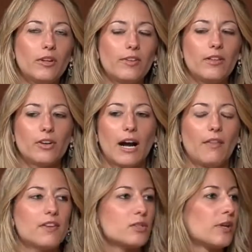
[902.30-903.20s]
have either had
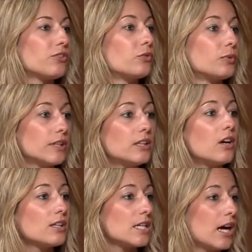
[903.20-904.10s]
this around a really
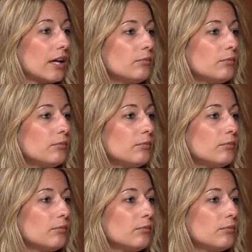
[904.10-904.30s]
long time,